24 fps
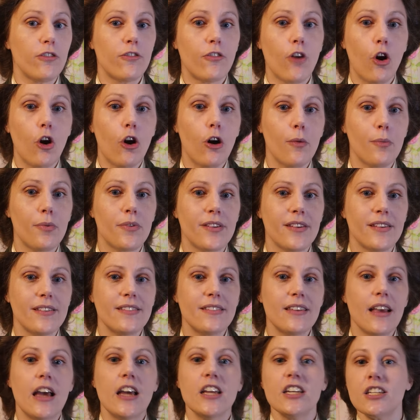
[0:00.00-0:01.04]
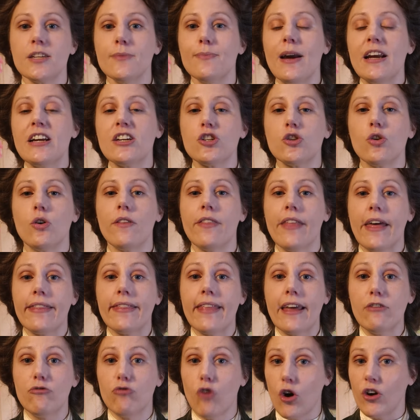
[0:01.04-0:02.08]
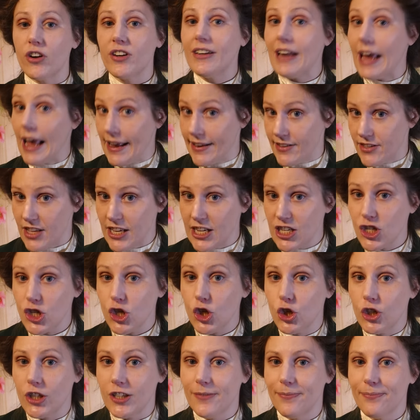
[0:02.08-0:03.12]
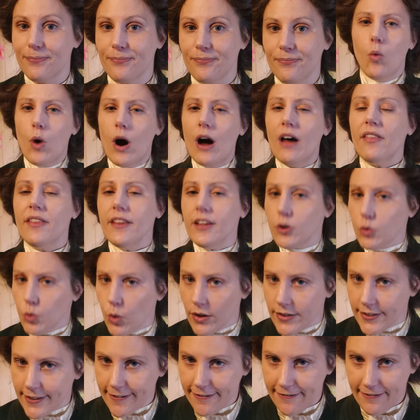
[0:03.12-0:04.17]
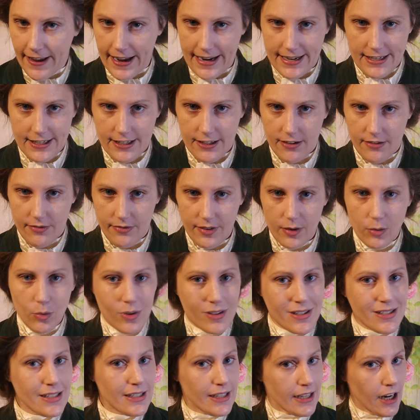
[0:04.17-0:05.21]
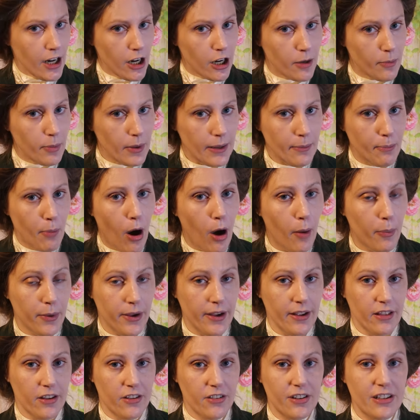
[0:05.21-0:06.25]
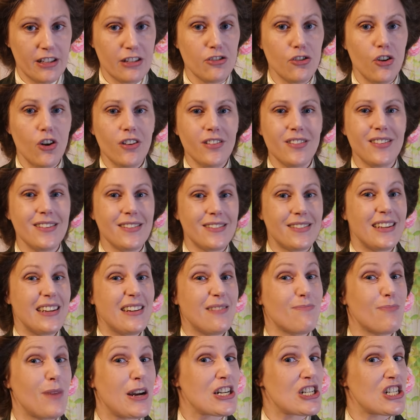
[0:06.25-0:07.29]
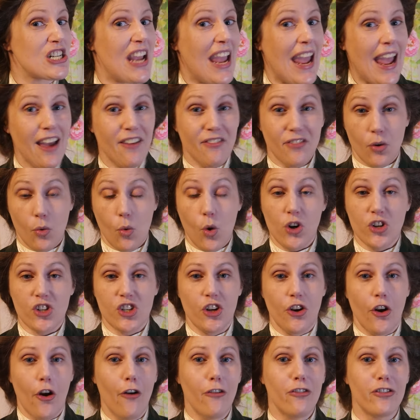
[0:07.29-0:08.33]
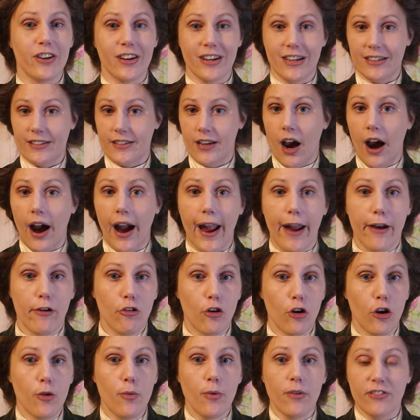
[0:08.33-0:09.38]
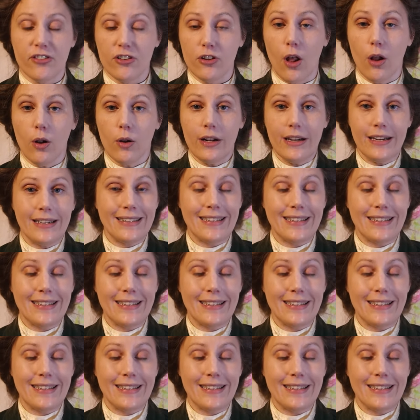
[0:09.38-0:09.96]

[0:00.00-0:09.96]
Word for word: of corpses to make sure that they rotted as they should. While this was effective, it wasn't terribly popular as nurses didn't much care for watching over an entire room of slowly